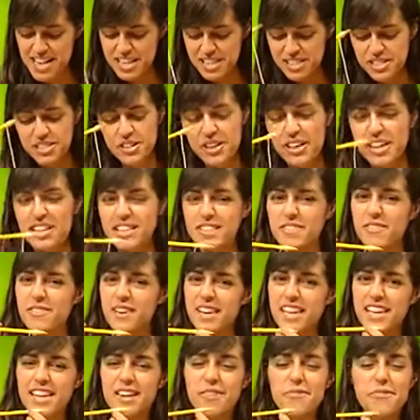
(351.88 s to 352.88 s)
during the
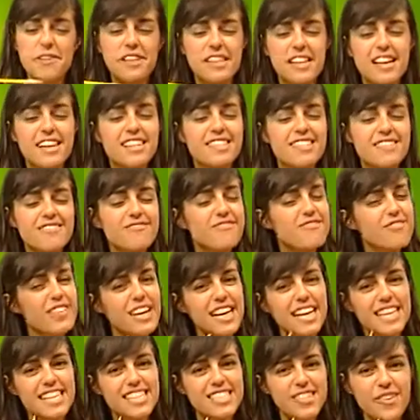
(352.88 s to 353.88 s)
week, whether it's
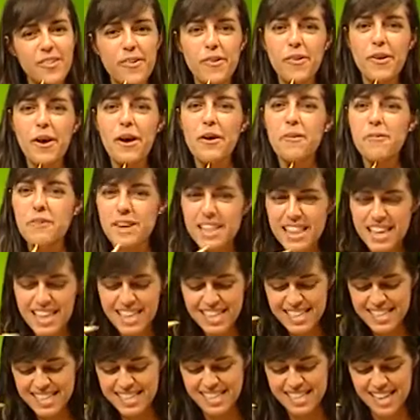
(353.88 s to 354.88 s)
wet or whether
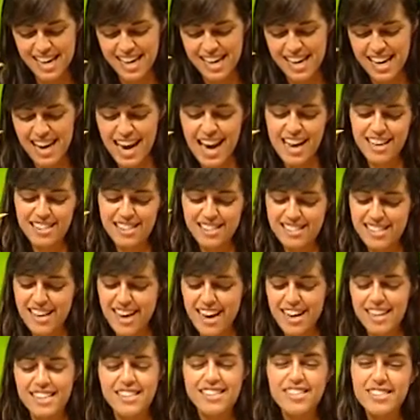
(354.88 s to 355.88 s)
it's sunny
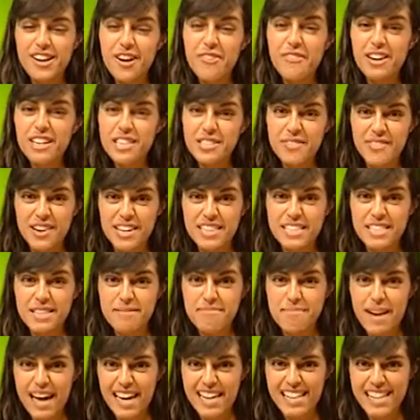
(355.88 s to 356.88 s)
outside. So much fun to
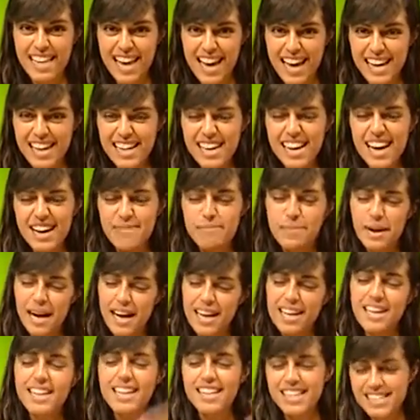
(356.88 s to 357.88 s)
make that,
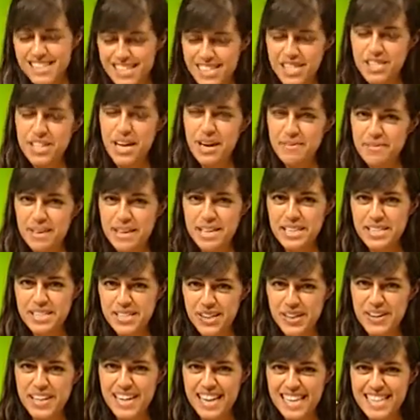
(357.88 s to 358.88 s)
but it is a shame that you
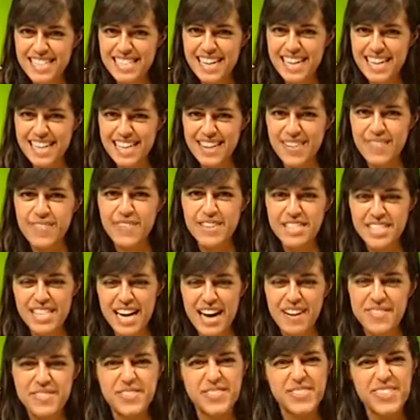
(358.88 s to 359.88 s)
don't get to eat the fish
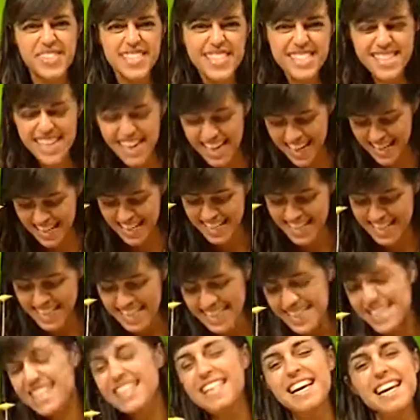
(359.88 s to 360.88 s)
afterwards.
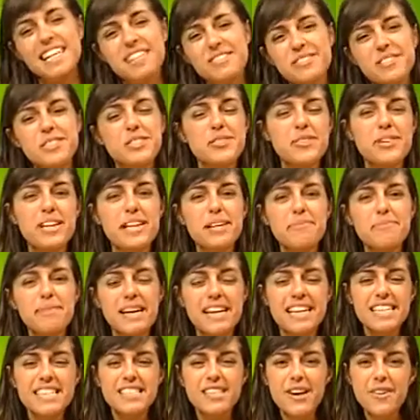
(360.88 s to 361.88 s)
Thanks for joining
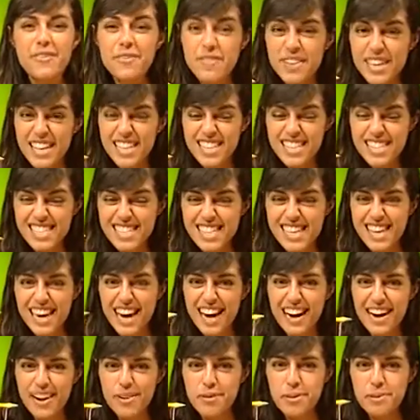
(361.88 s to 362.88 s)
me. Don't forget to check
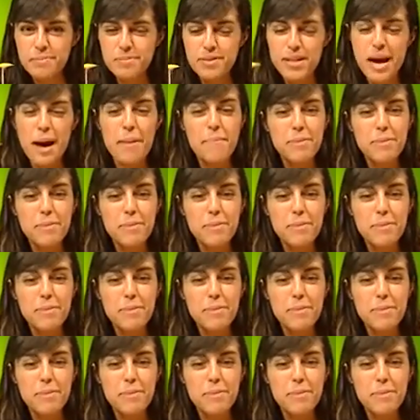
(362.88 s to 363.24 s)
out our website